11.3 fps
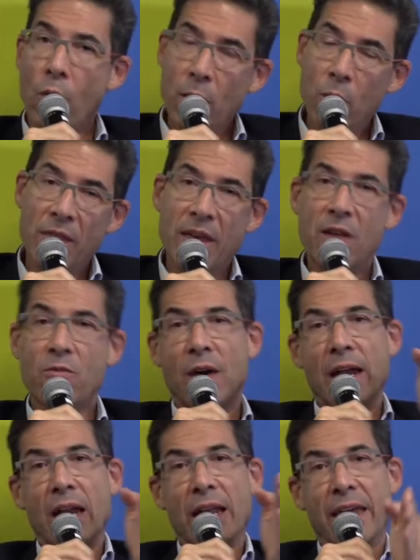When we then
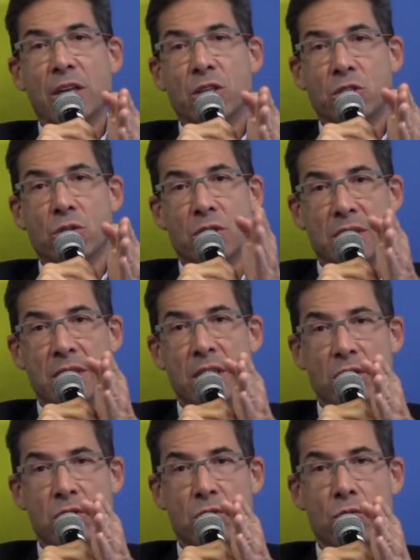finally get to the
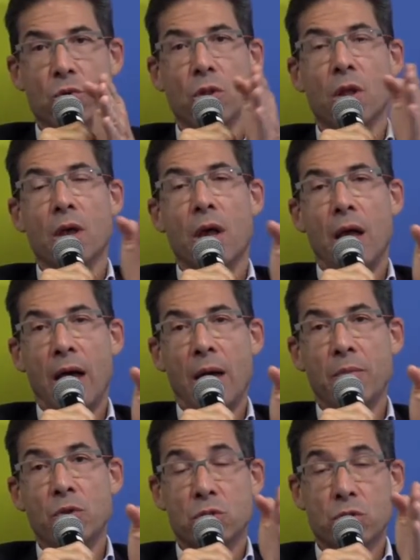senior school,
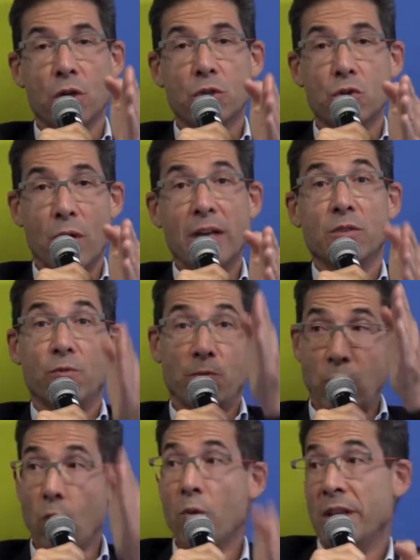you start to write
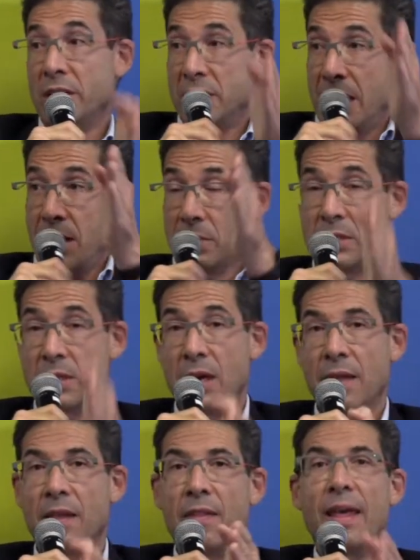formal exams,
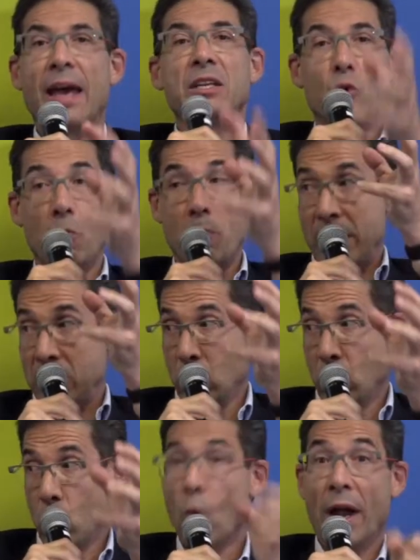and then that is all
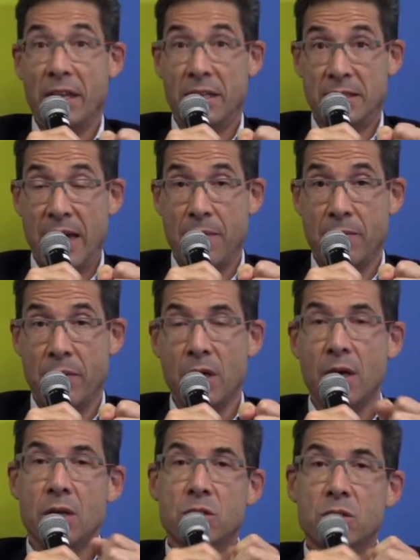based on one exam.
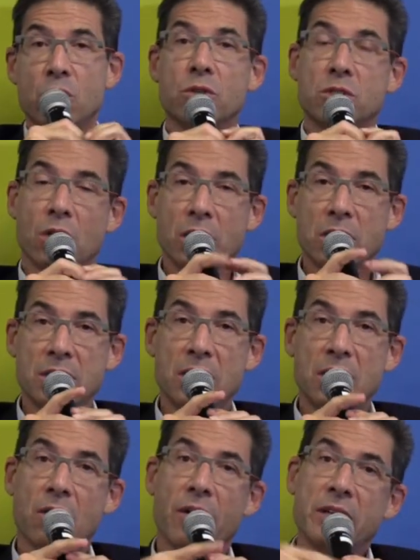So you'll start to
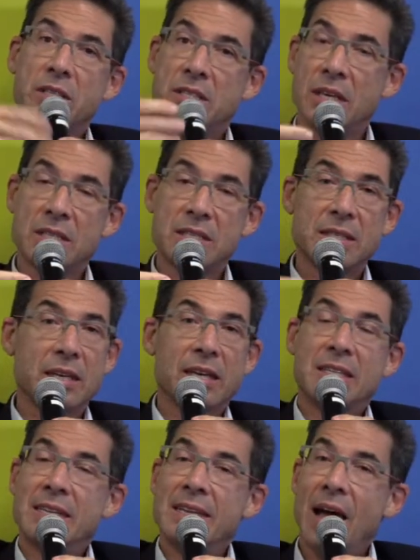see in grade 6,
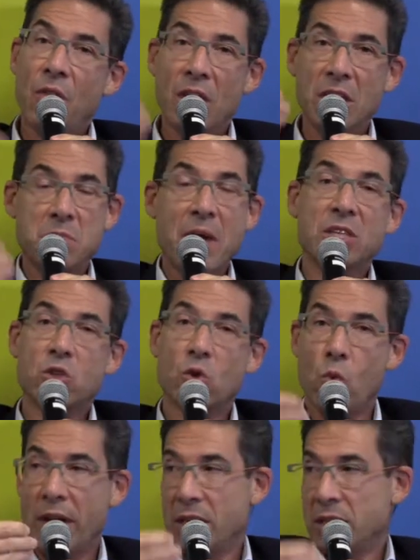nothing is
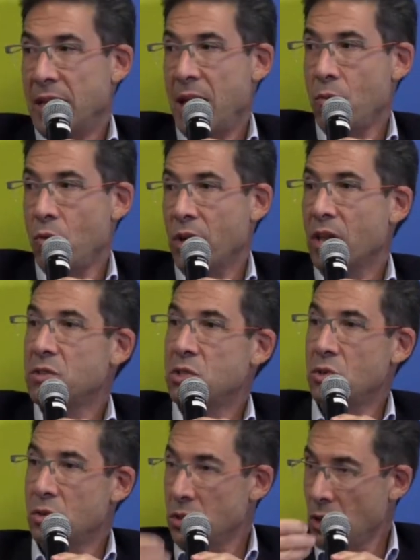based on one exam. We give
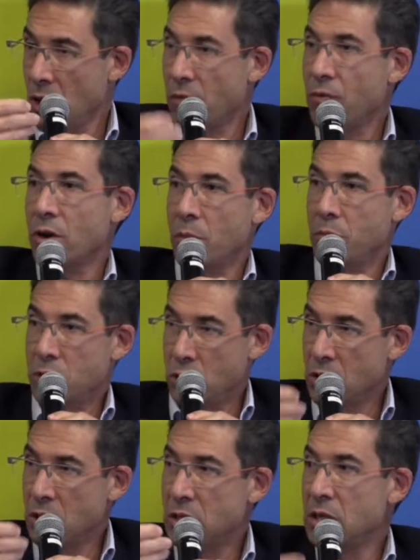students often
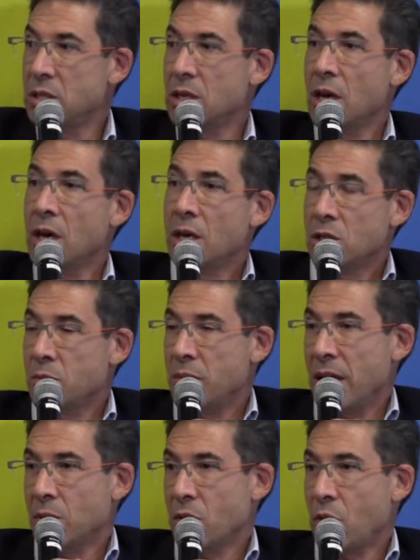opportunities to
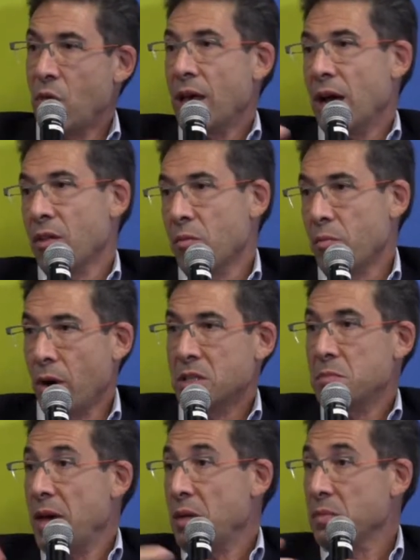be able to think out of the
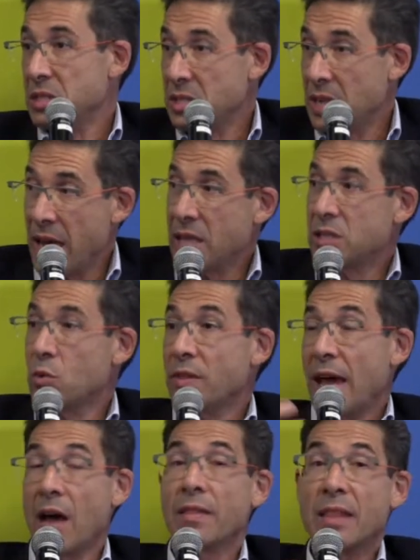box, make mistakes
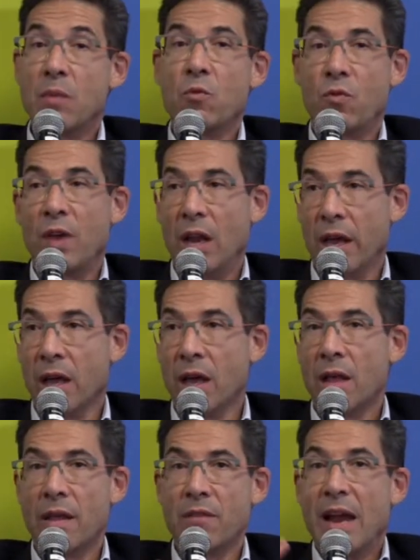without them feeling
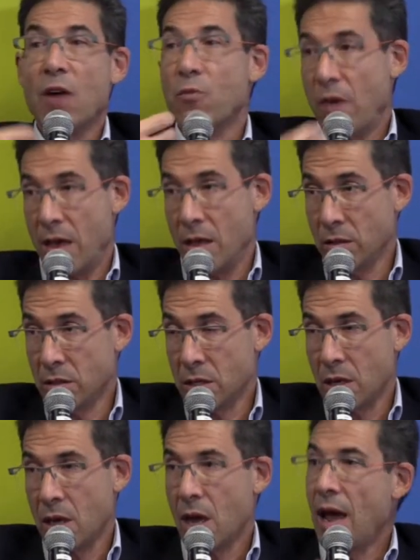they've now
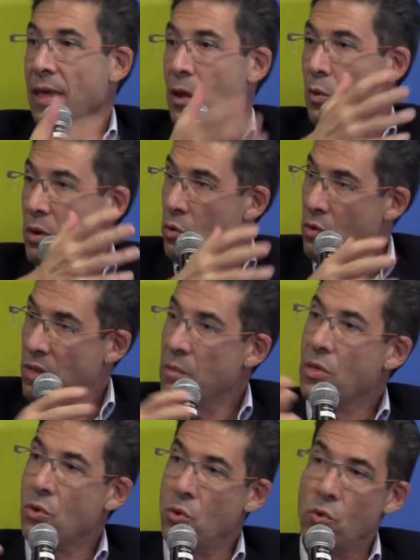failed, and then we move
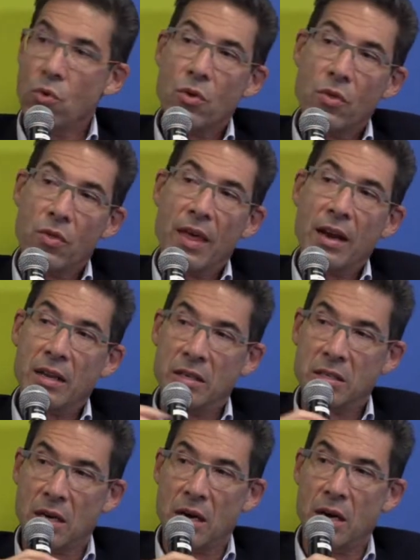them through that
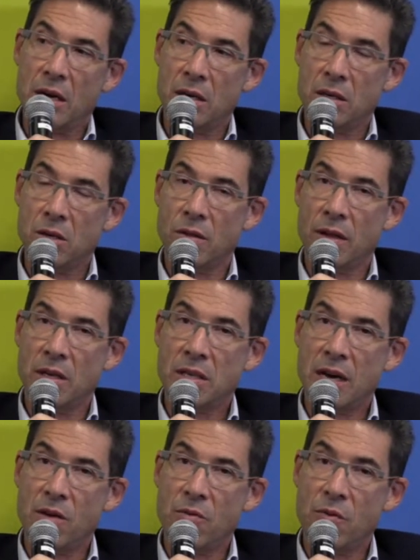
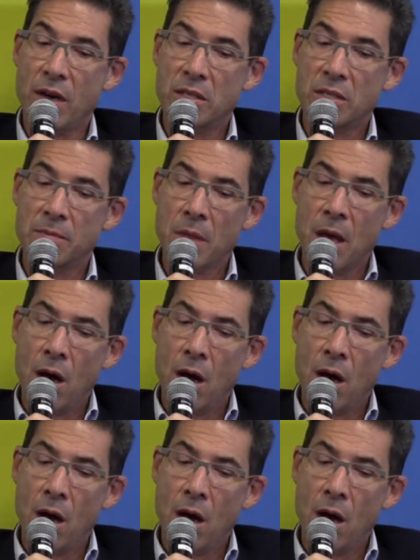entire phase.